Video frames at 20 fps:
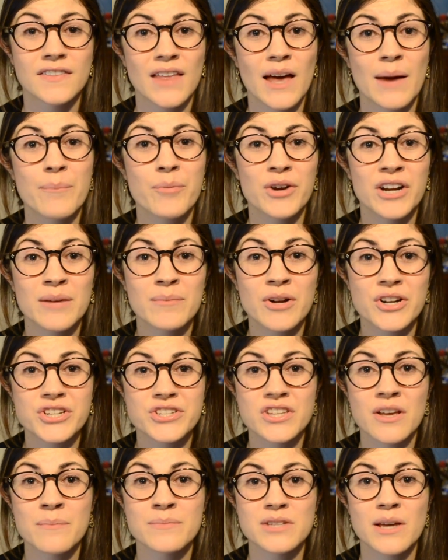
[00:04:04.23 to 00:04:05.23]
That pretty much
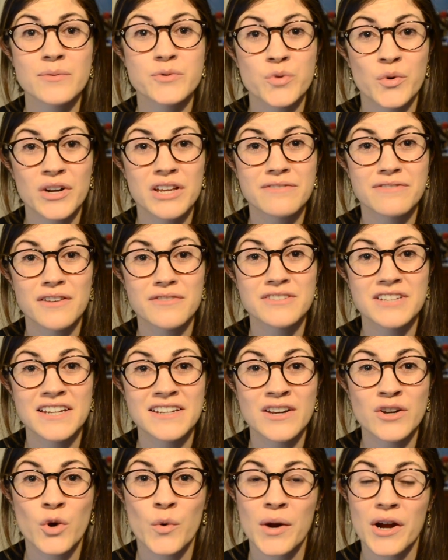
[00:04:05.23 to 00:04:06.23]
sums up
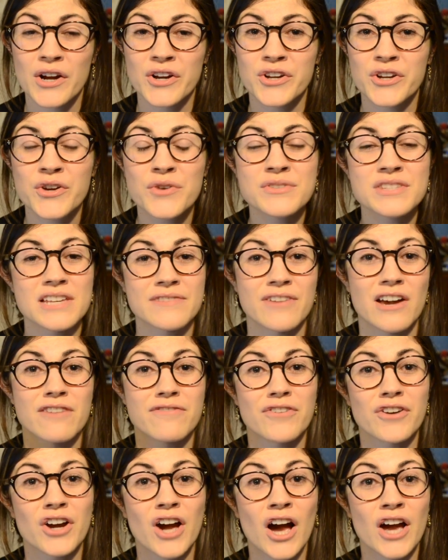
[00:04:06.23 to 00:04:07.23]
2015 in queer news. If I
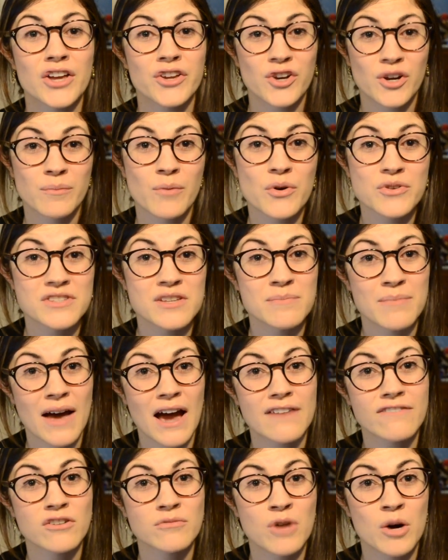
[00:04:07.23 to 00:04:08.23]
forgot your most
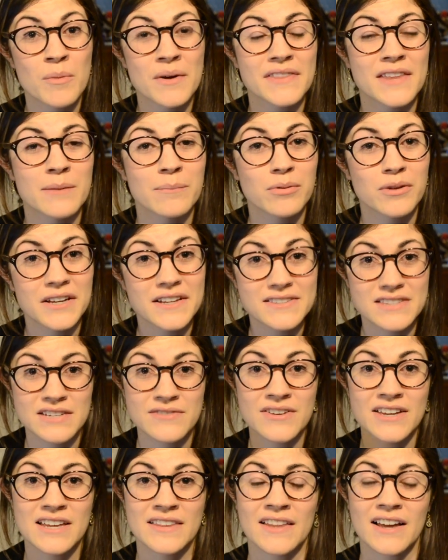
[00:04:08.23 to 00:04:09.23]
impactful moment, then please
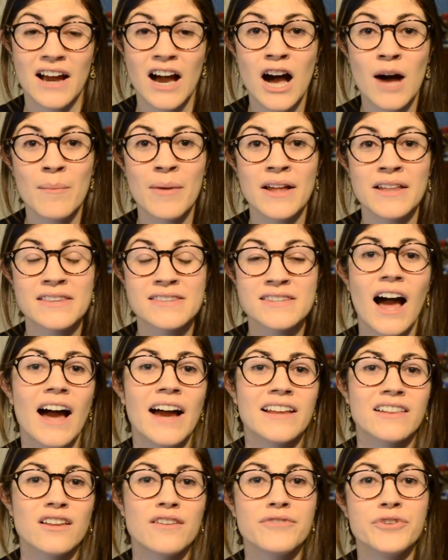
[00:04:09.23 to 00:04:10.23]
leave it in the comments.
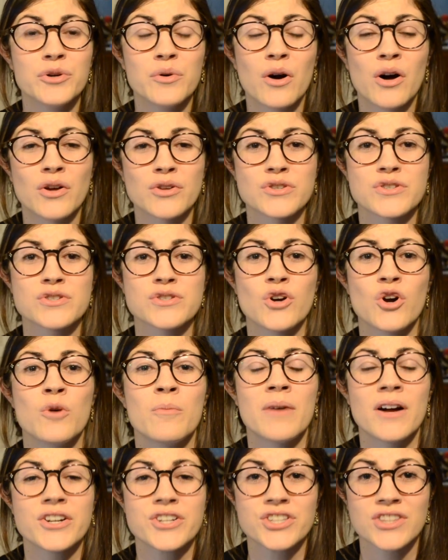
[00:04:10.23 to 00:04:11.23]
I love you all
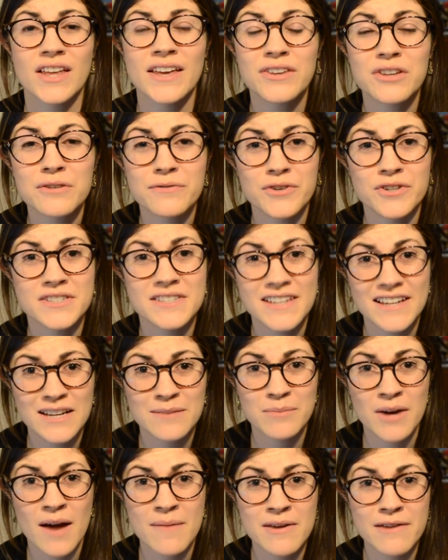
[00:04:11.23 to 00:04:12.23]
so much. Thank you for
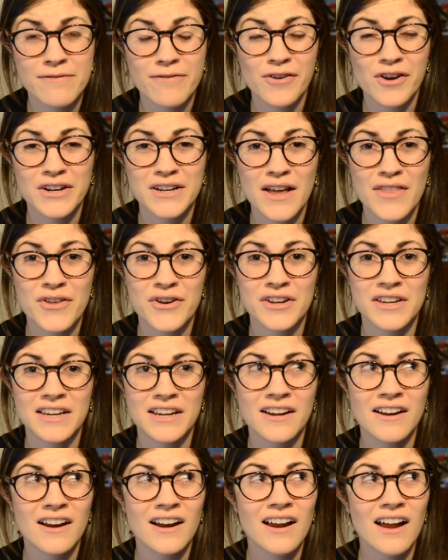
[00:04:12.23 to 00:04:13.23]
sticking by me for another
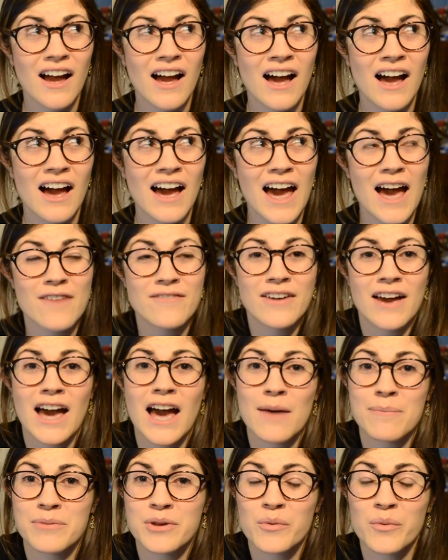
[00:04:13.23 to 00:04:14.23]
year. Uh, have a
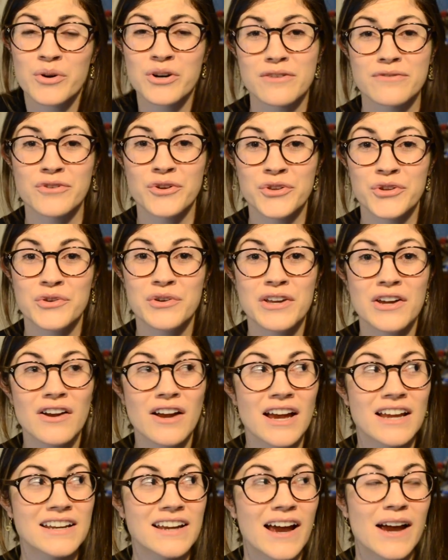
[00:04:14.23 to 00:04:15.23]
happy, wonderful new
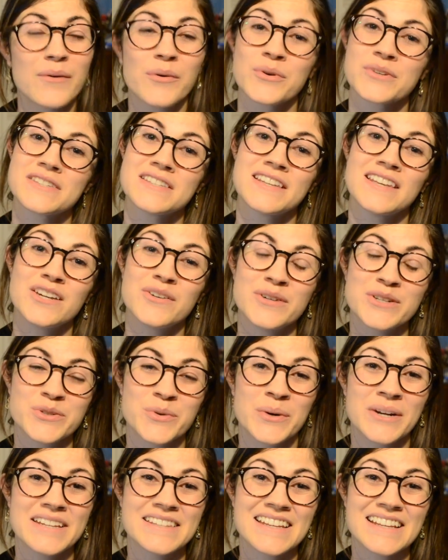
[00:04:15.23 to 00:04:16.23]
year, and I will see you in
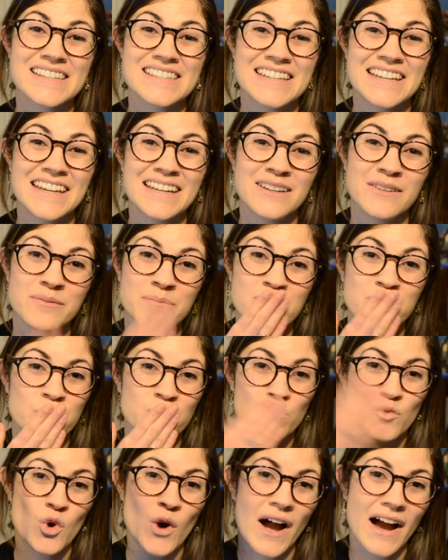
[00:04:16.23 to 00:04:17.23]
2016.
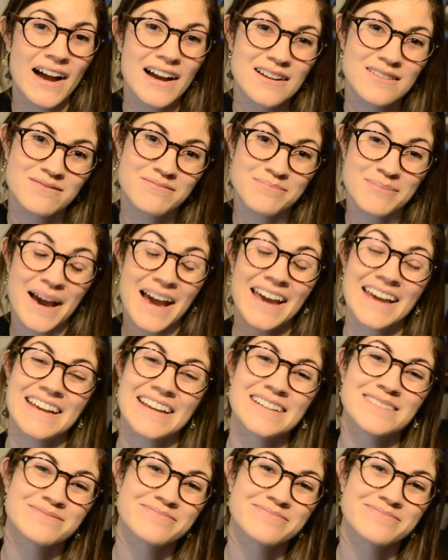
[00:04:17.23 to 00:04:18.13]
Mwah. Bye.